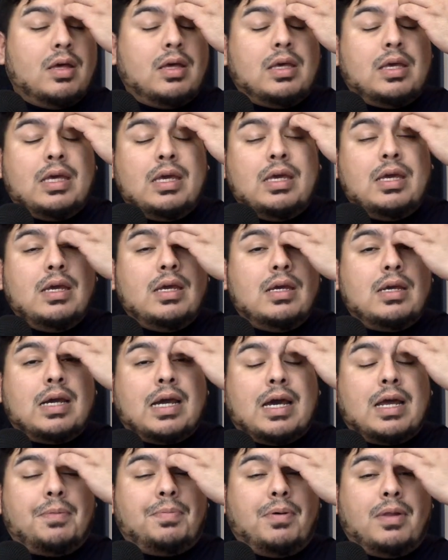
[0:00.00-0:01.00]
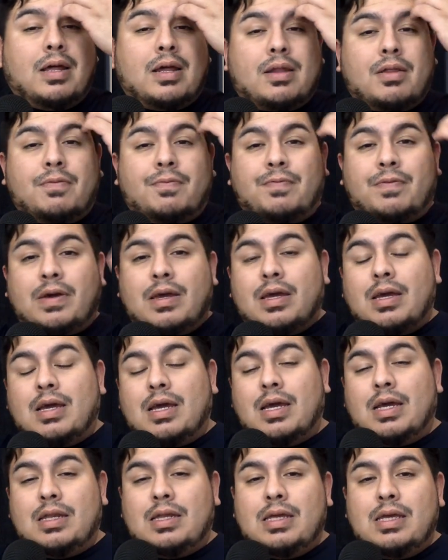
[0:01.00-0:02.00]
He had to pull out of the fight,
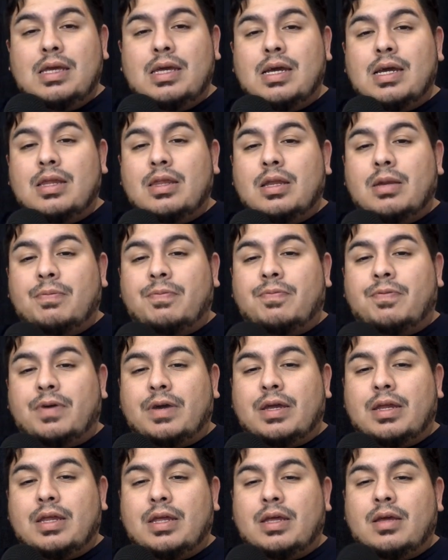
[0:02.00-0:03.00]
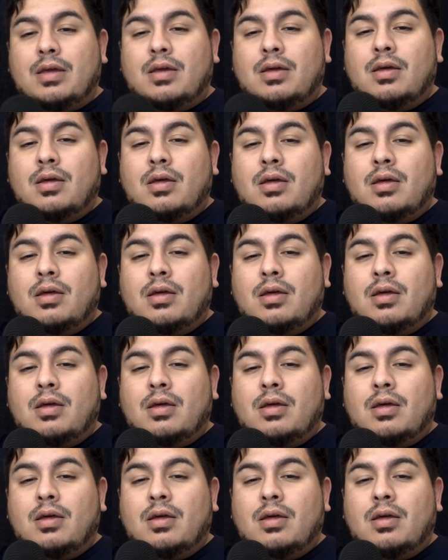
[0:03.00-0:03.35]
and he ended up fighting.